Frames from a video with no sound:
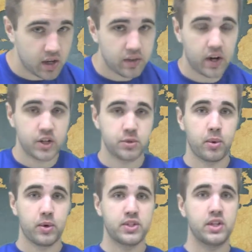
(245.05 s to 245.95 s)
that are
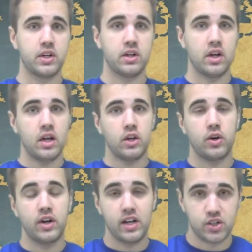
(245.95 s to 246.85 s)
supposed to
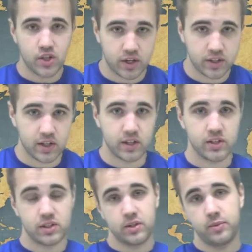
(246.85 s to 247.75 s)
create
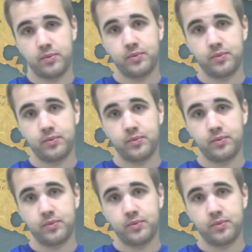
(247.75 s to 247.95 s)
justice.